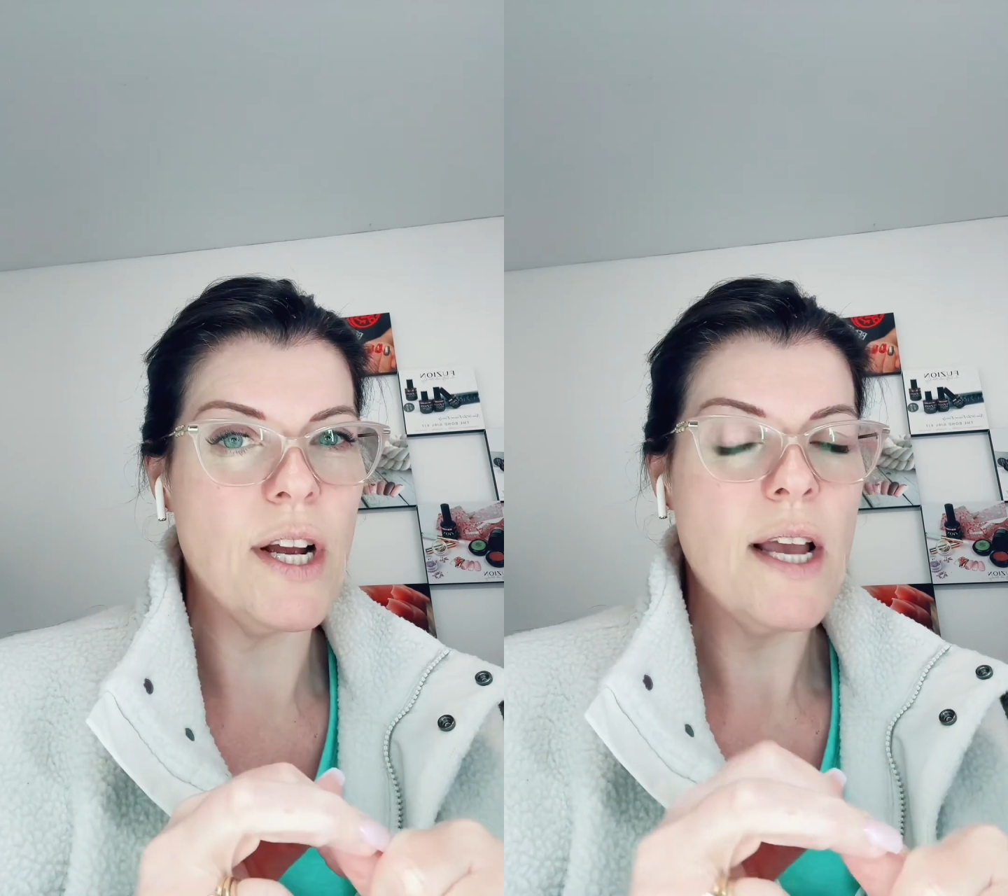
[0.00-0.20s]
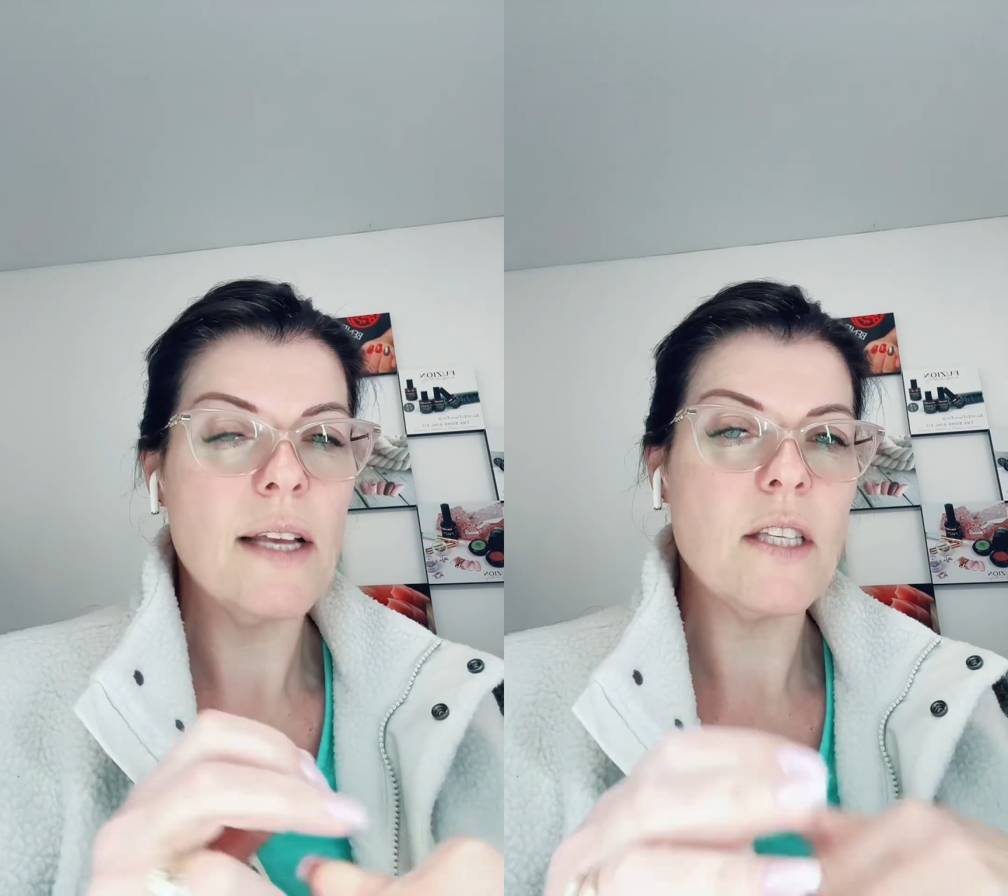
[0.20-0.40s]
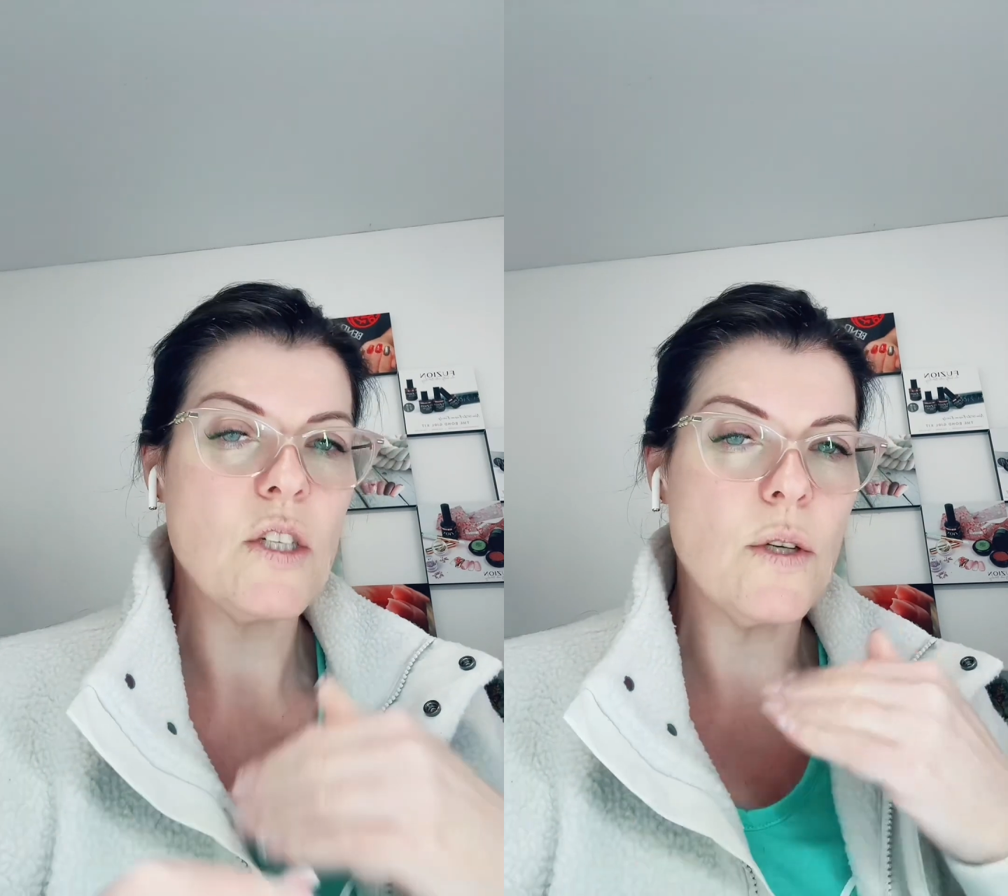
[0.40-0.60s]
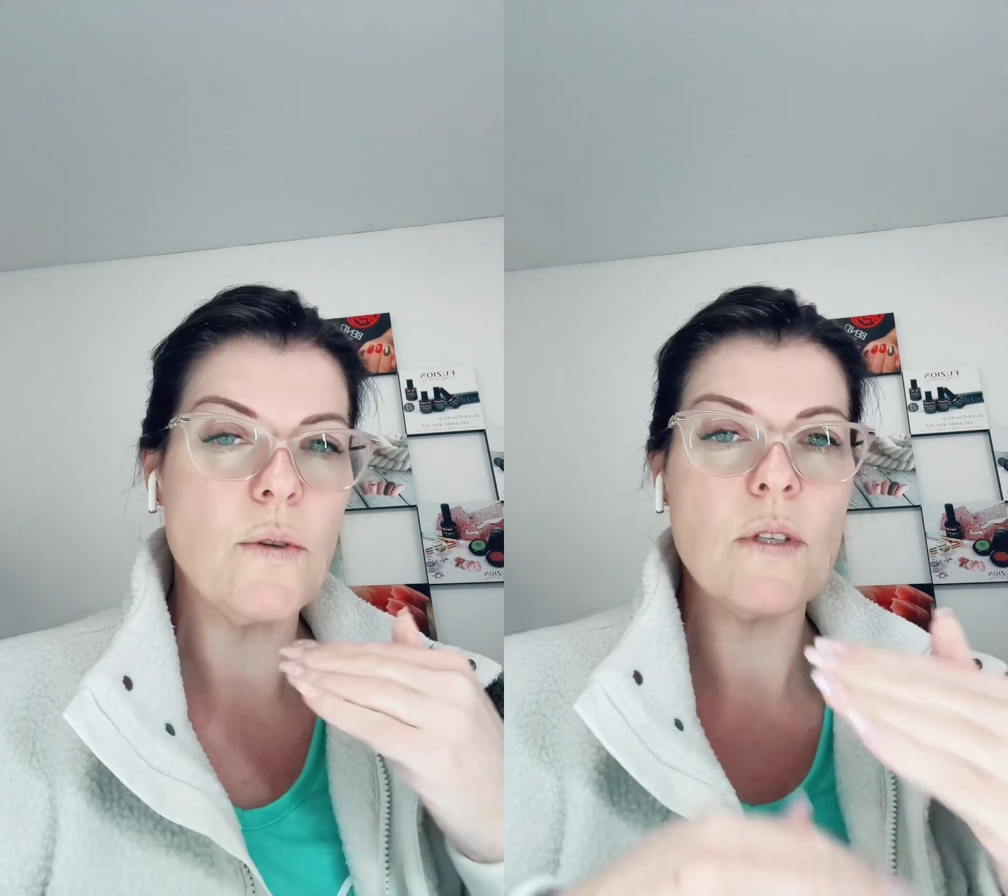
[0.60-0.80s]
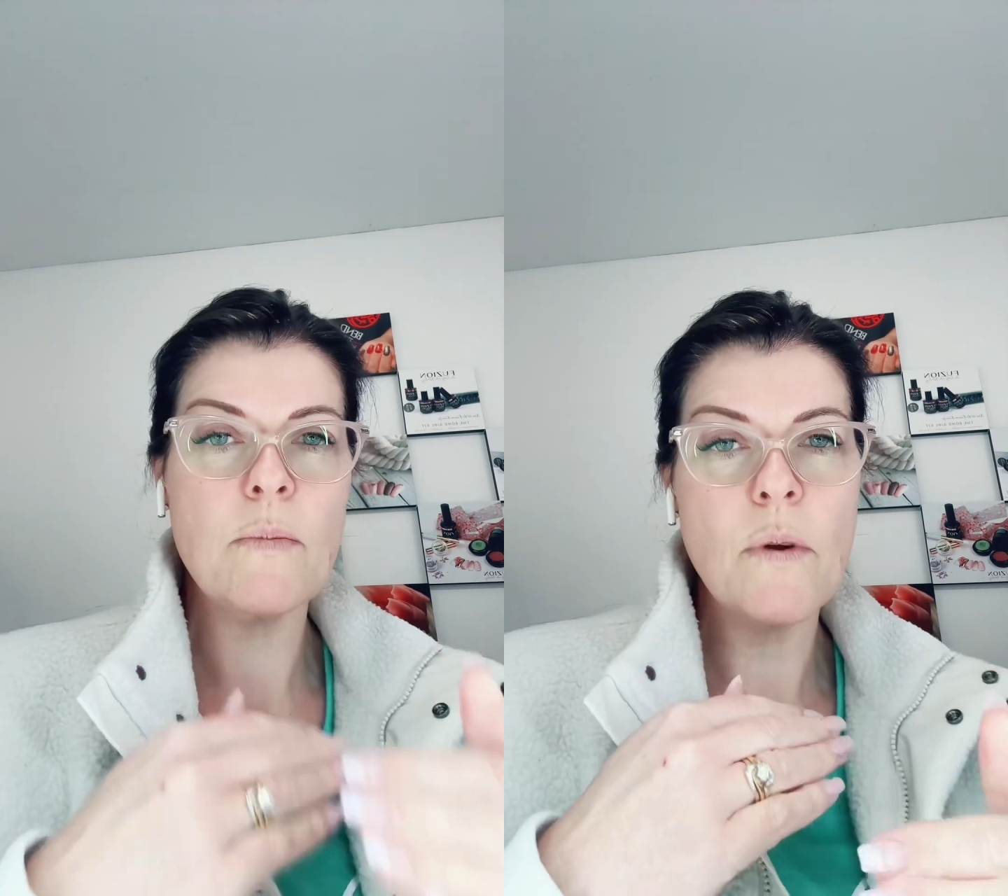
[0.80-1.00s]
It's 2
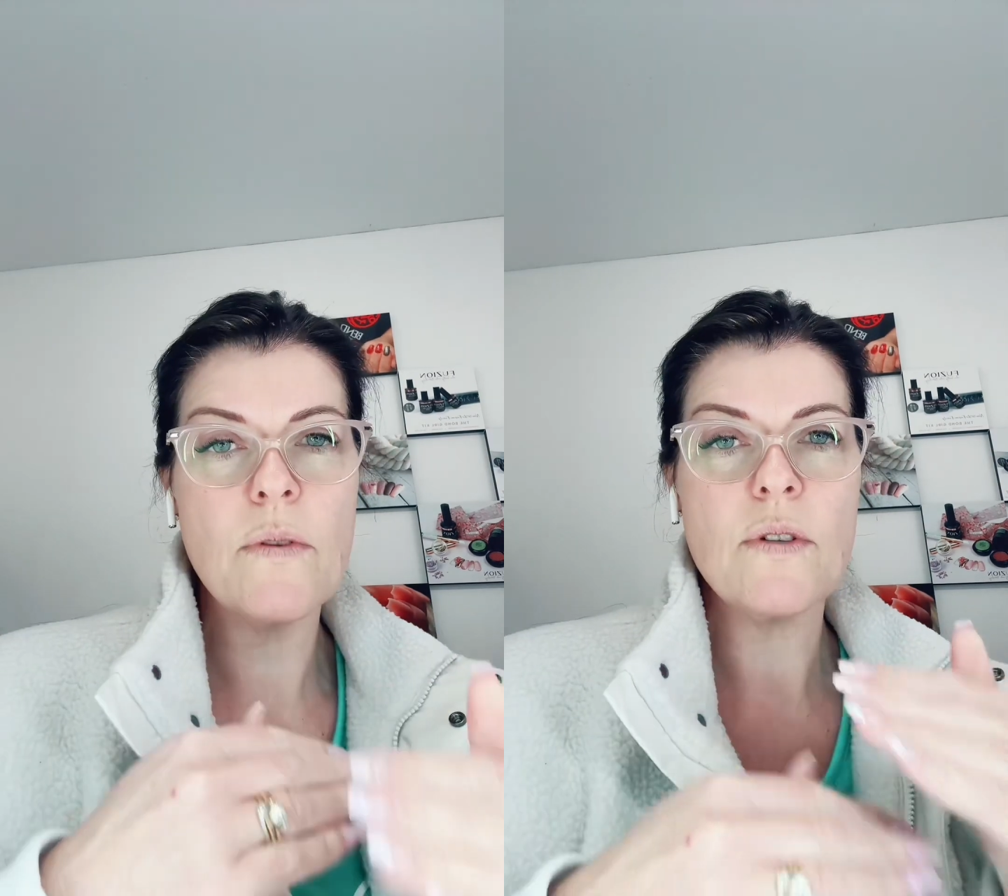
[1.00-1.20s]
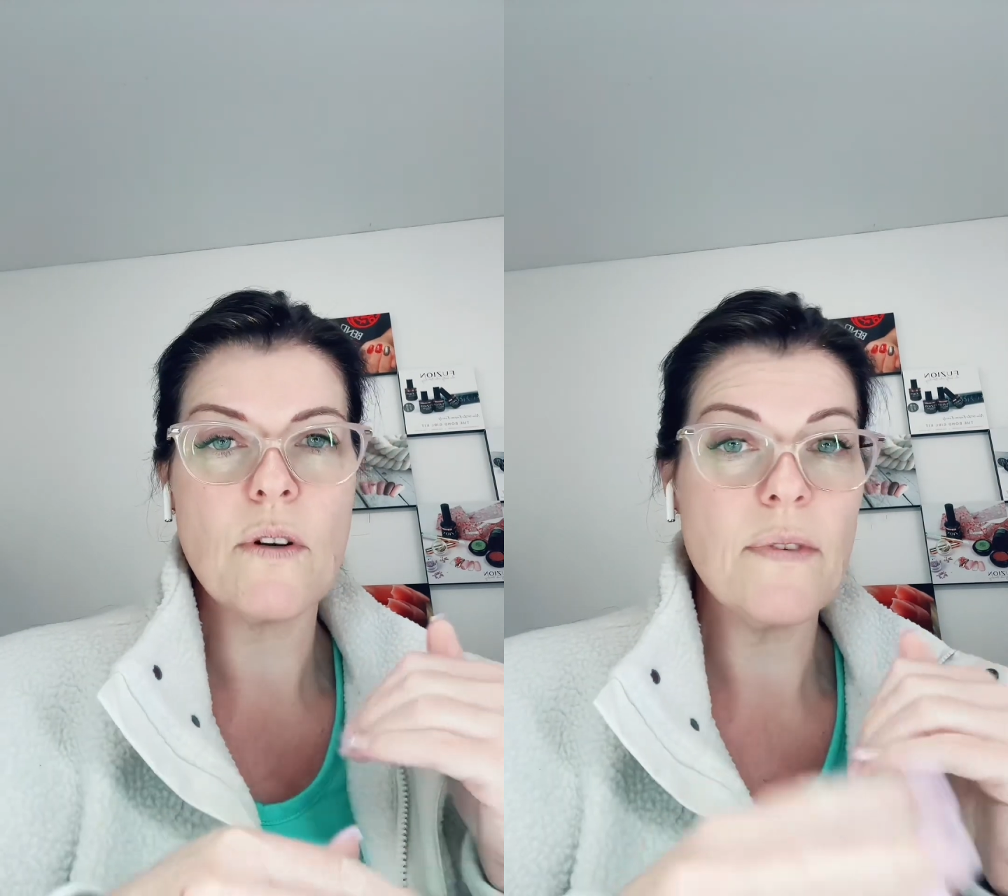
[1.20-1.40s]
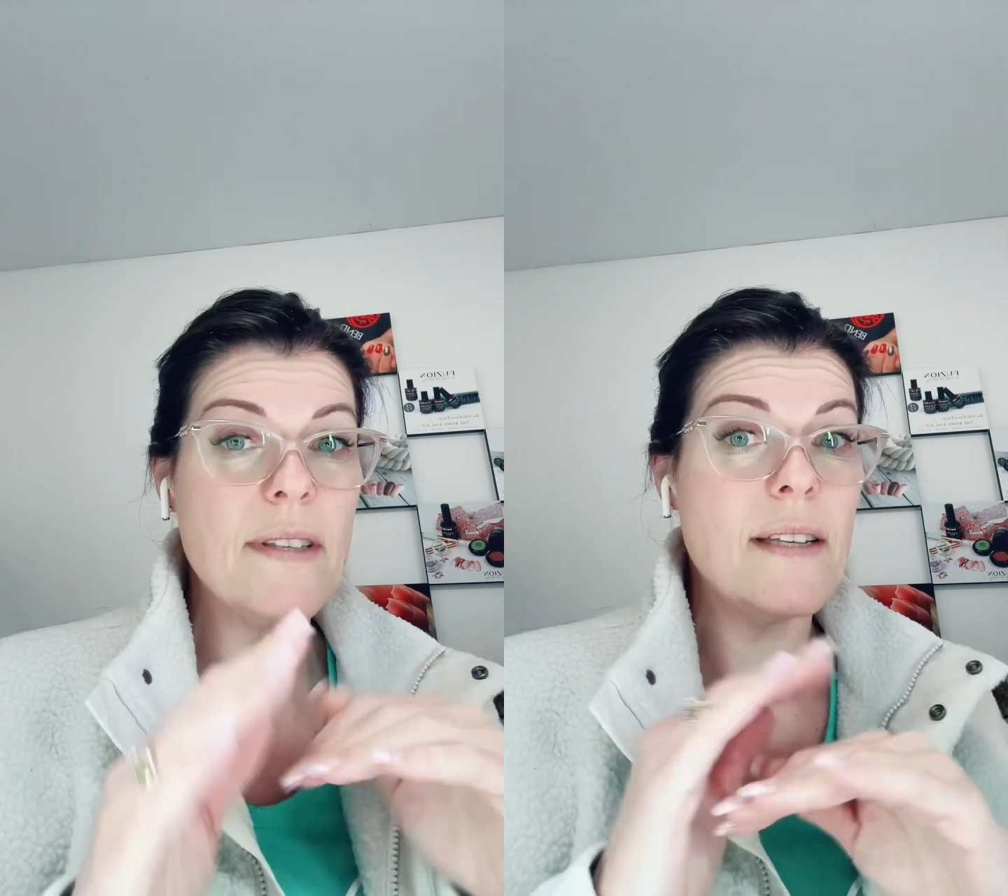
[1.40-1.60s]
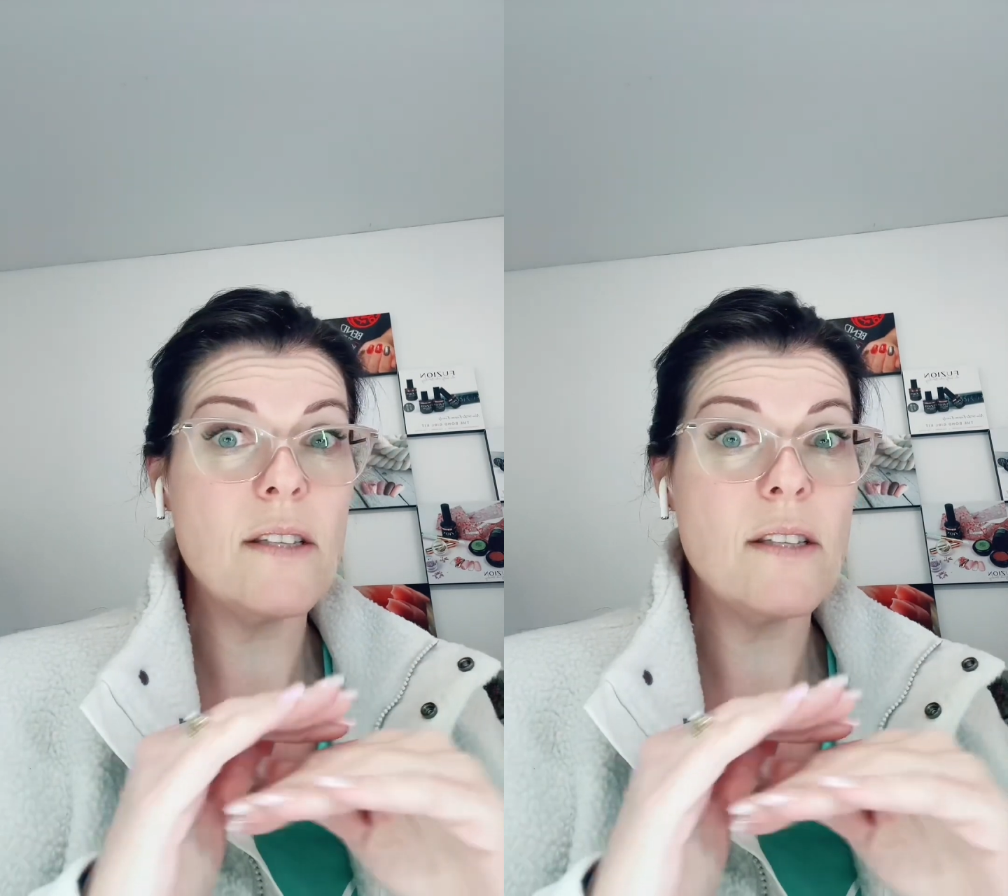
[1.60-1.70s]
smooth surfaces